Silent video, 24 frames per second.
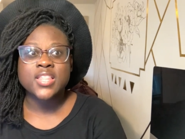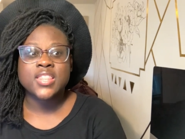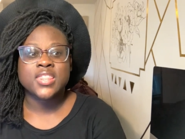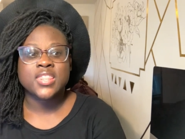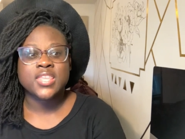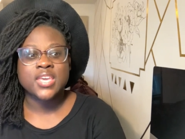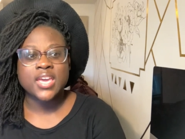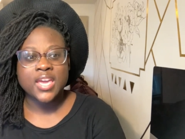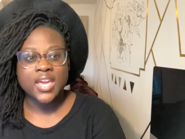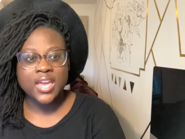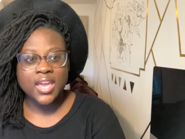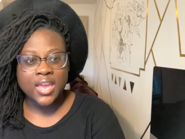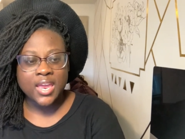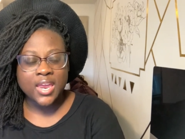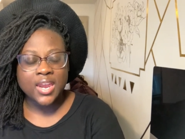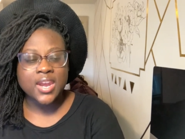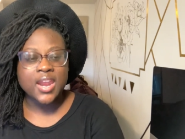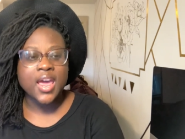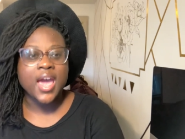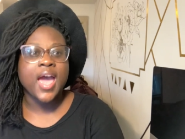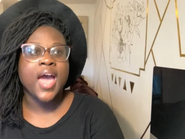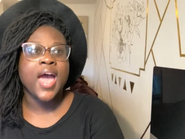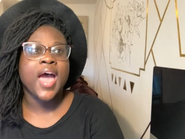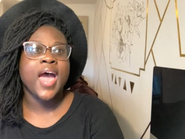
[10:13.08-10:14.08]
then
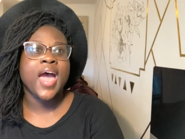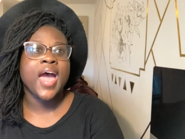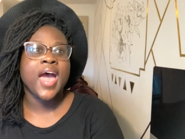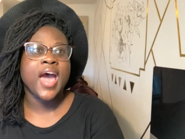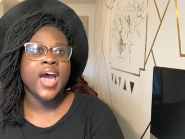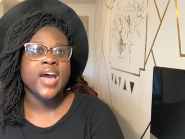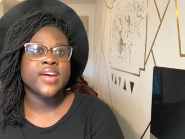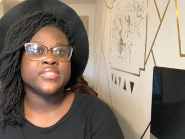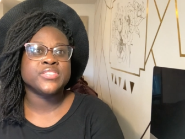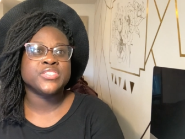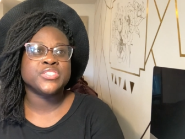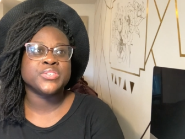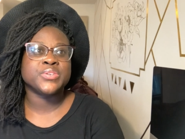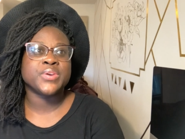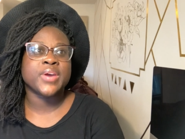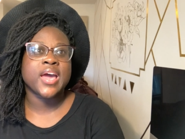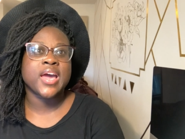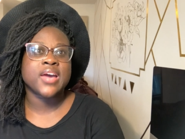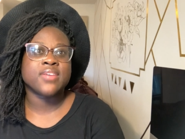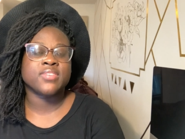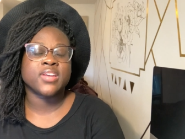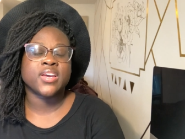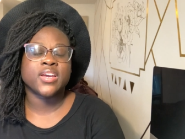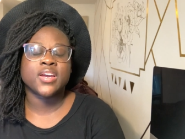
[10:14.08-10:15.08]
I have to
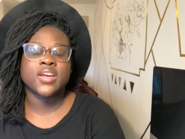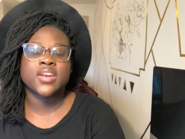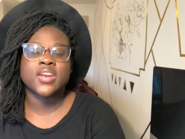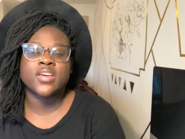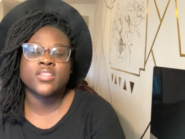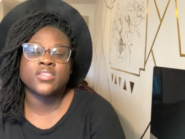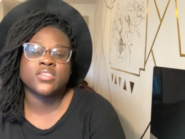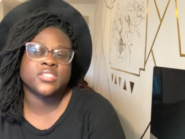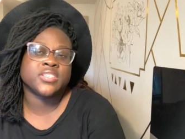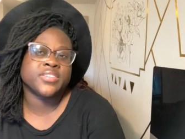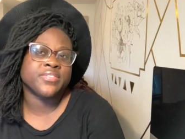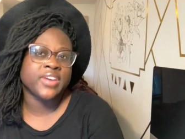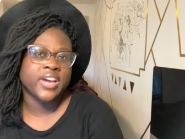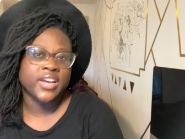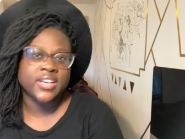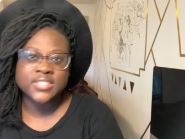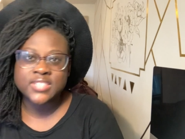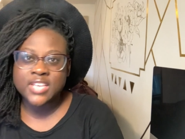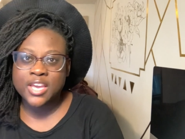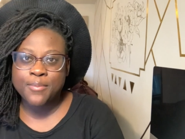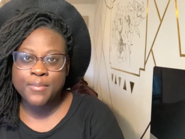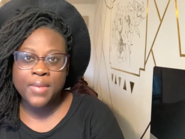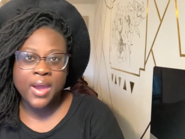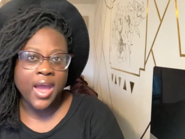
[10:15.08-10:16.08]
have like another device,
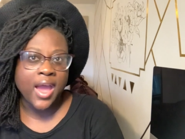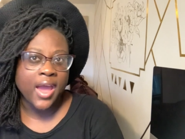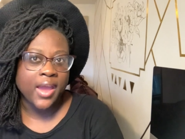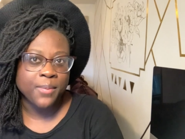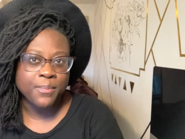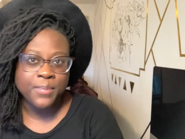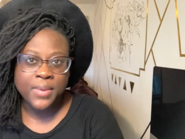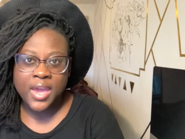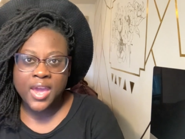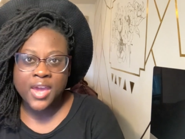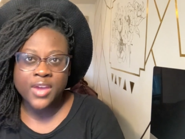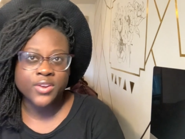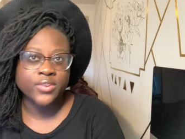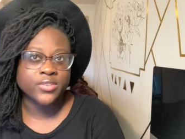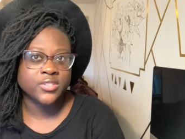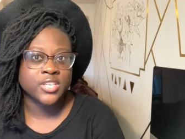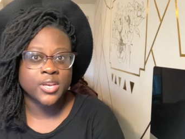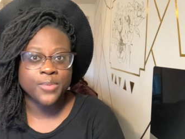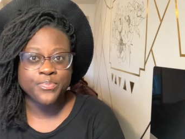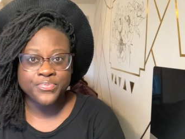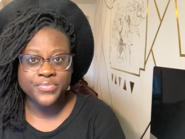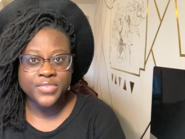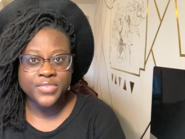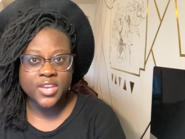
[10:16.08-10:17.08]
like my iPad or
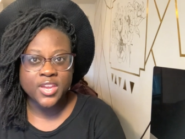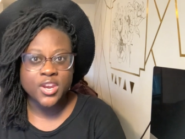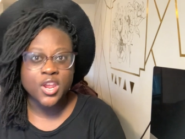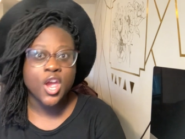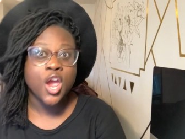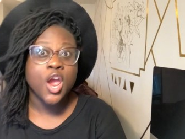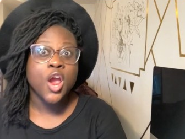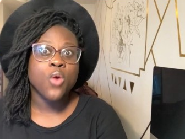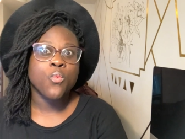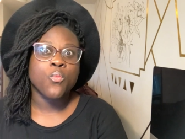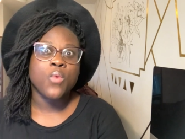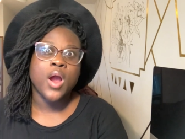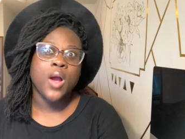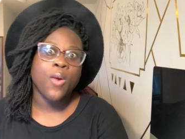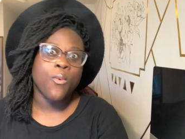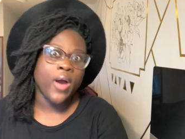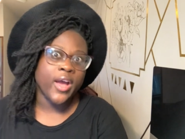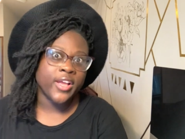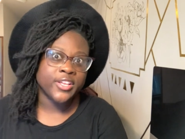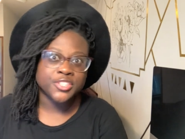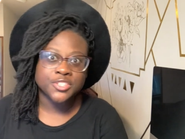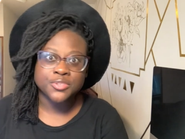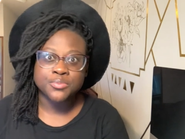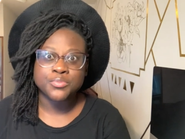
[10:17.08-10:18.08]
something, where I'm
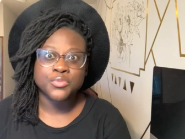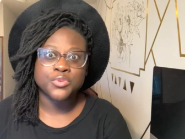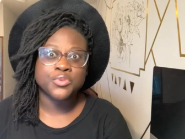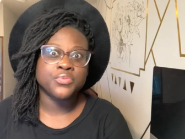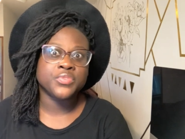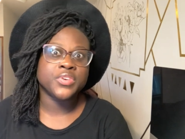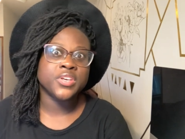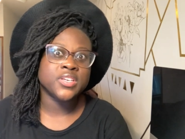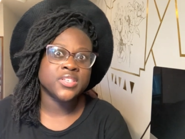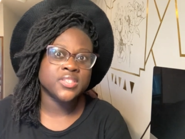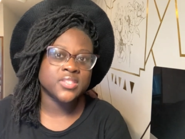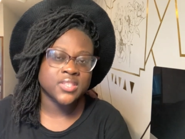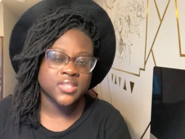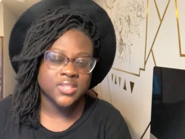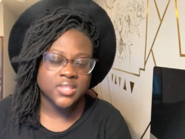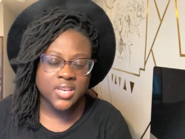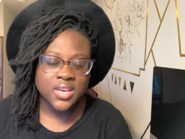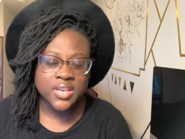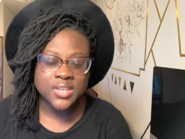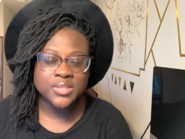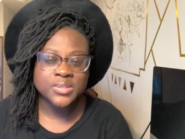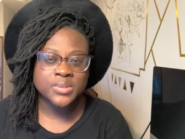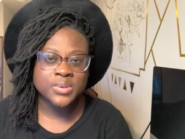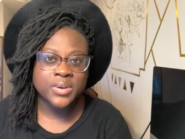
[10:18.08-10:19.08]
watching movies and
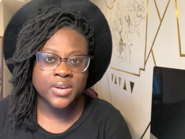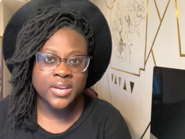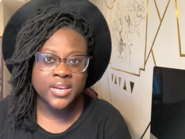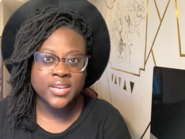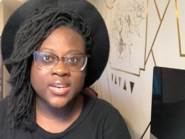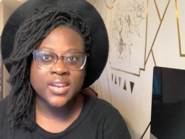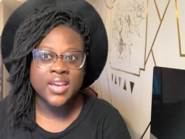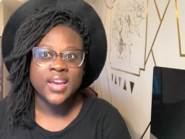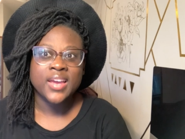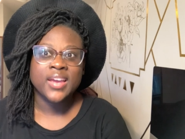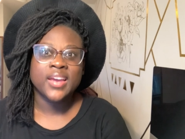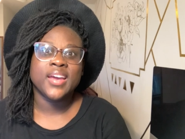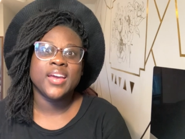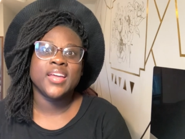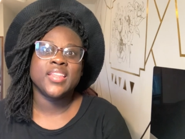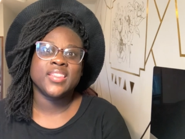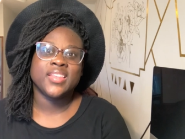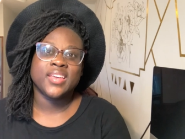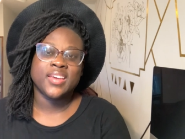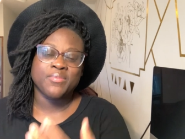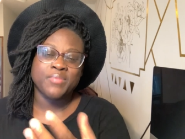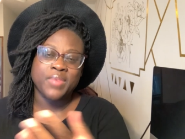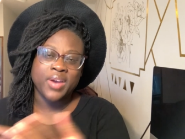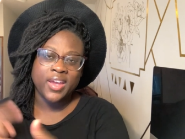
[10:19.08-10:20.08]
things on, and
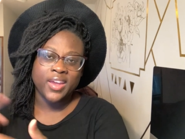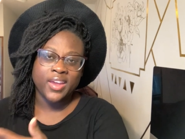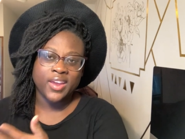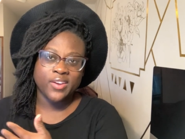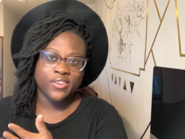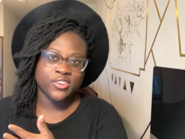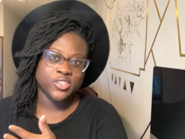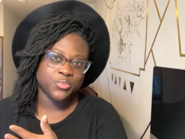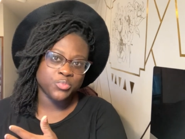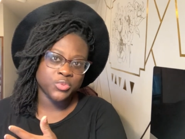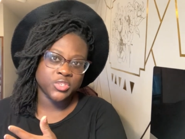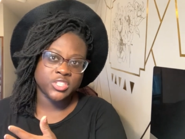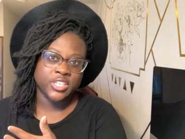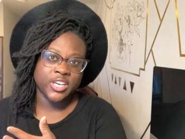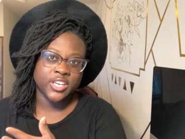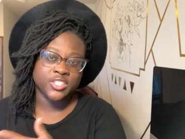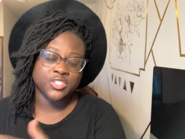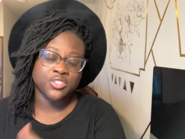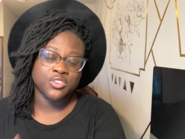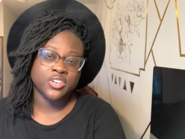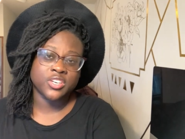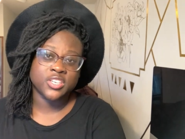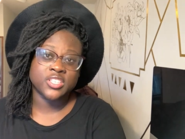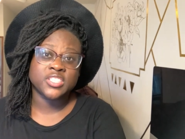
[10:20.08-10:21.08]
then my hair is
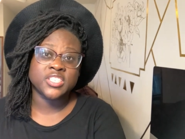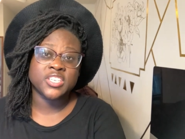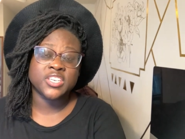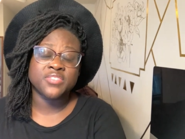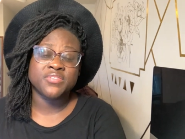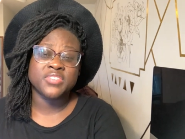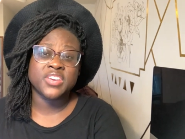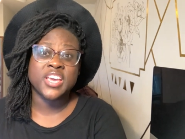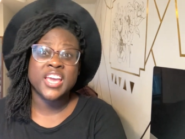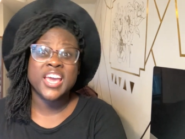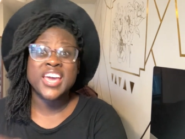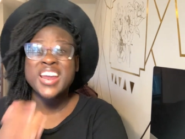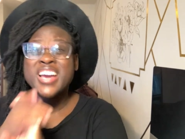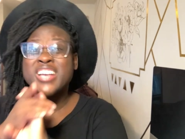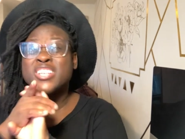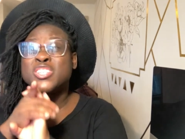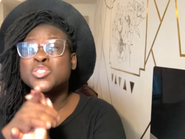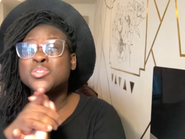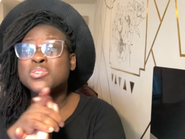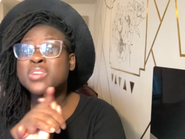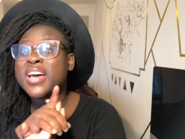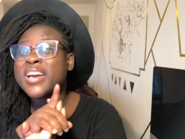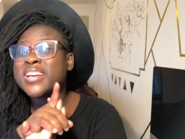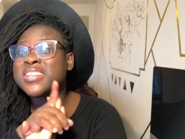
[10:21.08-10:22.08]
projected on the TV. And I
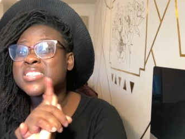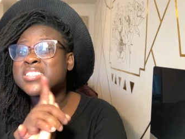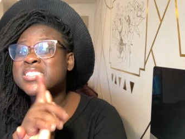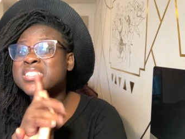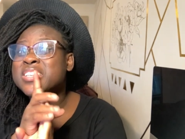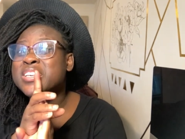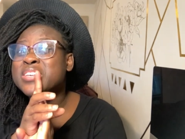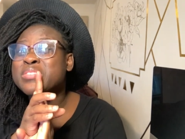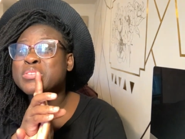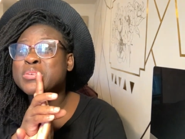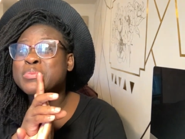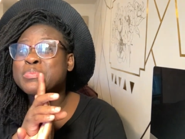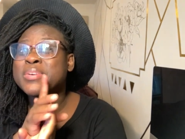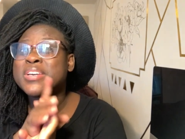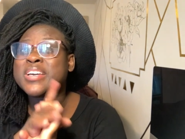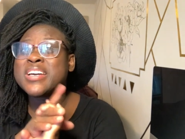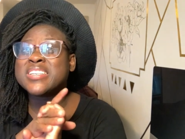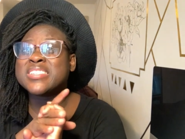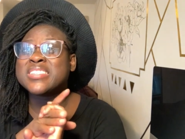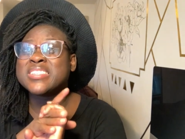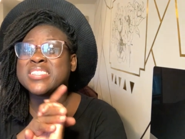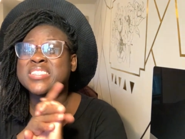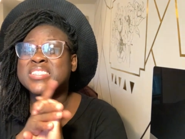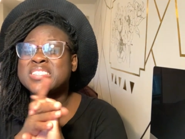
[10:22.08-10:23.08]
do like the TV
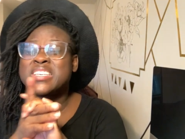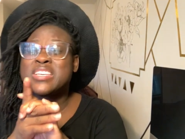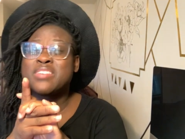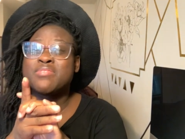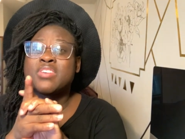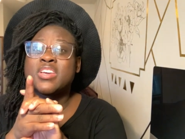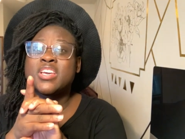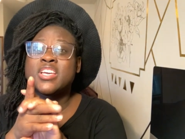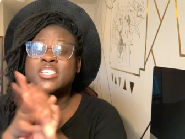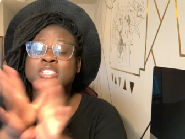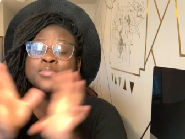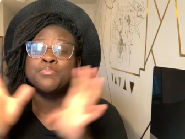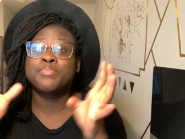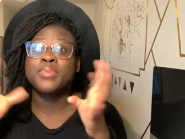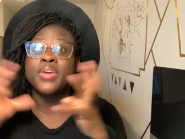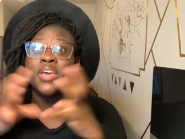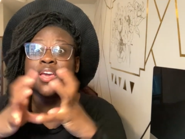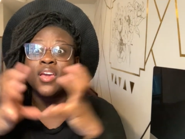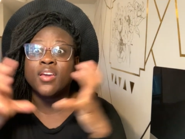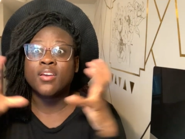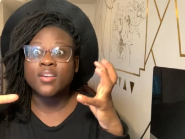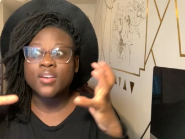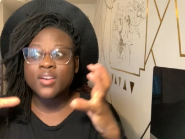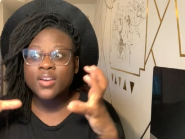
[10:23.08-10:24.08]
because the TV is
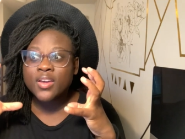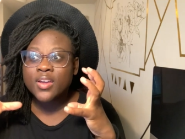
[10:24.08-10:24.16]
big.